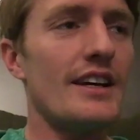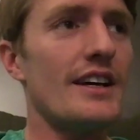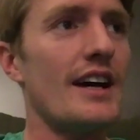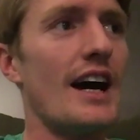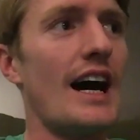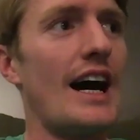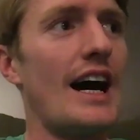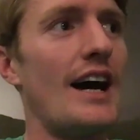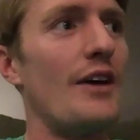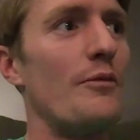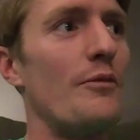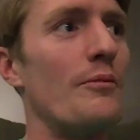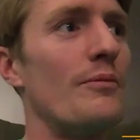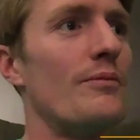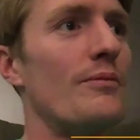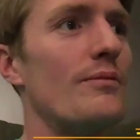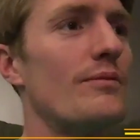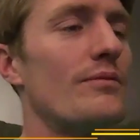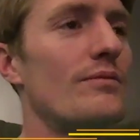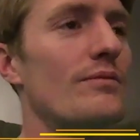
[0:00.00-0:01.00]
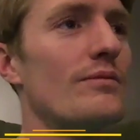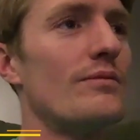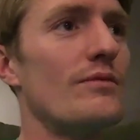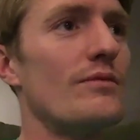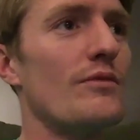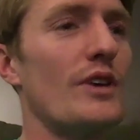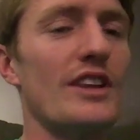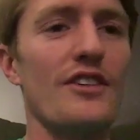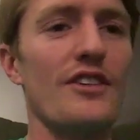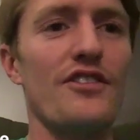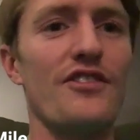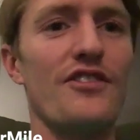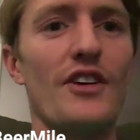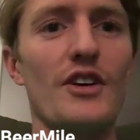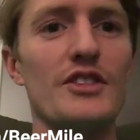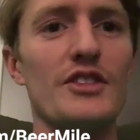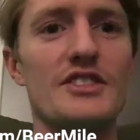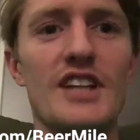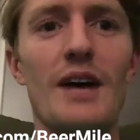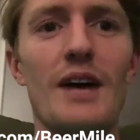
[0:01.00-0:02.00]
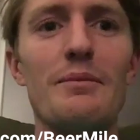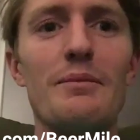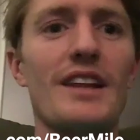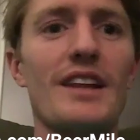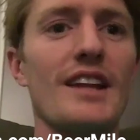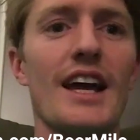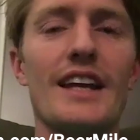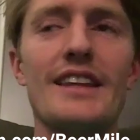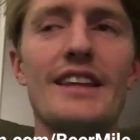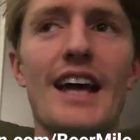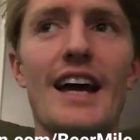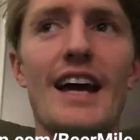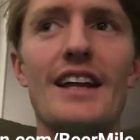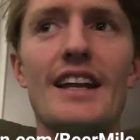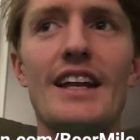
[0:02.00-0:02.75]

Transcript: with a full stomach like that.